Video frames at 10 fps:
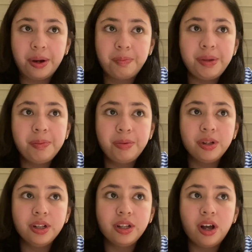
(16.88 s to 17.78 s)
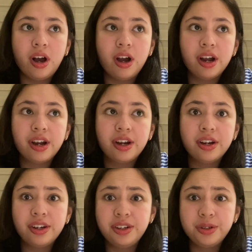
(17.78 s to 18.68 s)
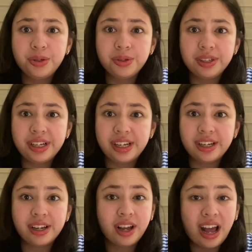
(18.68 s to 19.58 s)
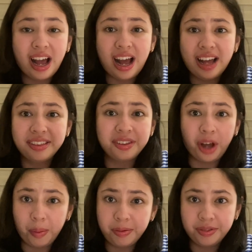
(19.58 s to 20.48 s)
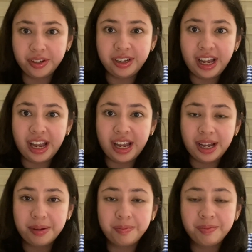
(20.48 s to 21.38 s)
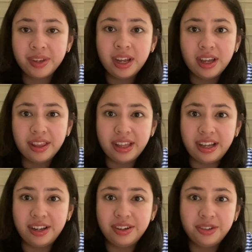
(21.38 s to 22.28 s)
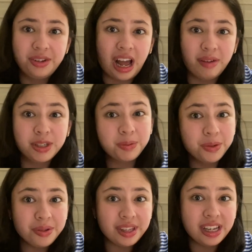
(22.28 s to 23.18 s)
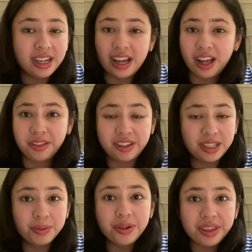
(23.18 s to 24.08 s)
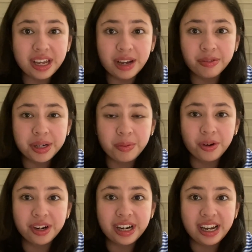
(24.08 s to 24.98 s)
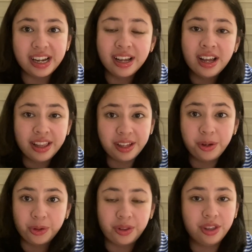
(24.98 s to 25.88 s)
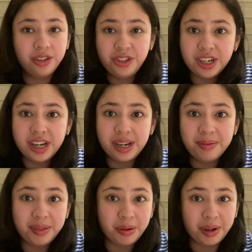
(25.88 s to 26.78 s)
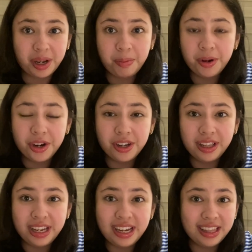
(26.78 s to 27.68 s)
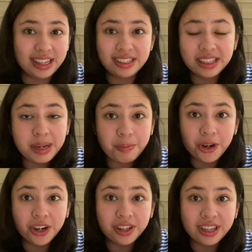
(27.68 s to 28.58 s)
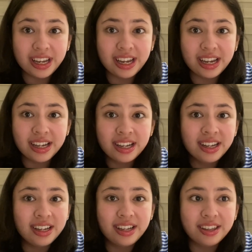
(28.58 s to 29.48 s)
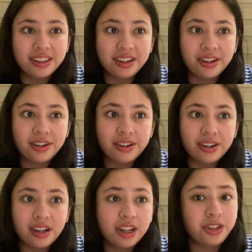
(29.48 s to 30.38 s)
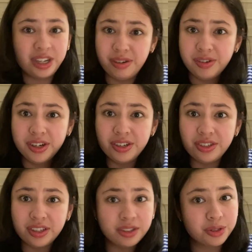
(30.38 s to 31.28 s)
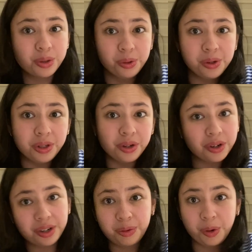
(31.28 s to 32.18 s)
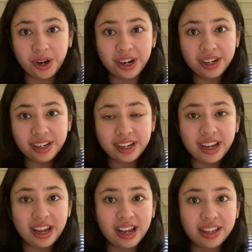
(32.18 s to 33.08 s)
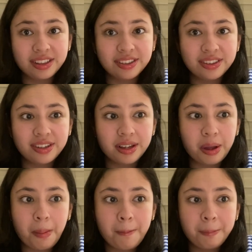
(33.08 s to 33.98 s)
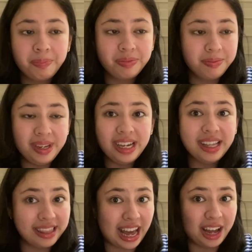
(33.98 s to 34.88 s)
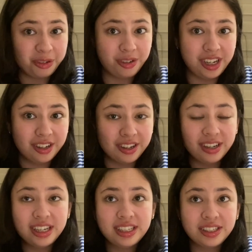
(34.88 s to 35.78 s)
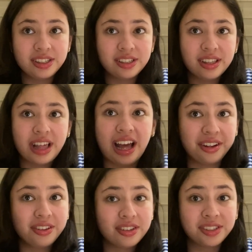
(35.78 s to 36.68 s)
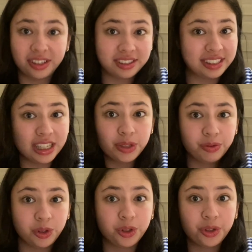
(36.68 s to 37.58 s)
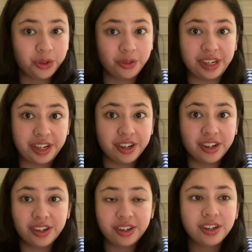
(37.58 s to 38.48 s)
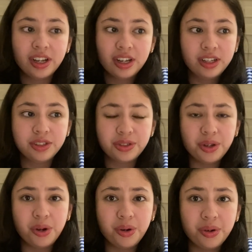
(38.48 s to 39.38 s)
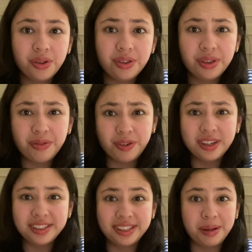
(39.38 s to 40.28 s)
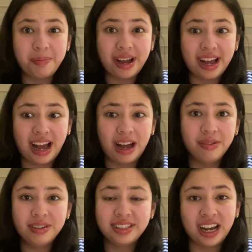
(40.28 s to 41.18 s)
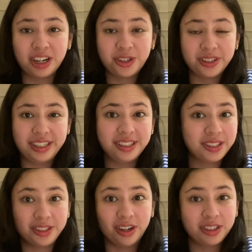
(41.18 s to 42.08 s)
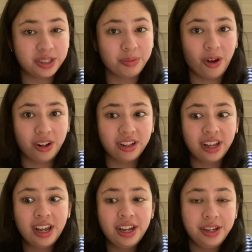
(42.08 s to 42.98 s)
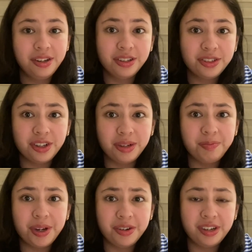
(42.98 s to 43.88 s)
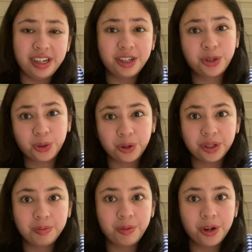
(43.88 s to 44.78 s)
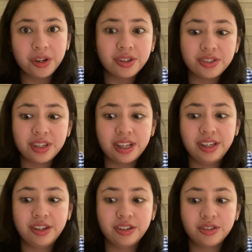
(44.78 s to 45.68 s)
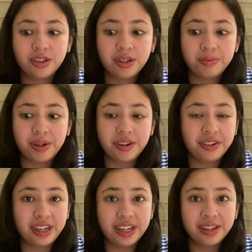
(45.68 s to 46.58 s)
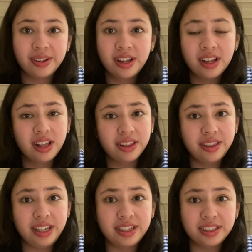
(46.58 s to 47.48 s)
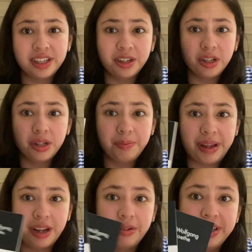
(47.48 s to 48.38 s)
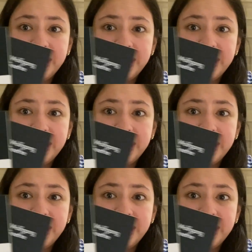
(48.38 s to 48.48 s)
people are usually at the top of their game. They have a healthy smoothie every morning. They go to the gym, they wake up early, they sleep early. They're achievers at school or at work, and being that reader is that successful reader. So the first tip I have is actually to start small. You could start by reading short books, and you can start by reading these little penguin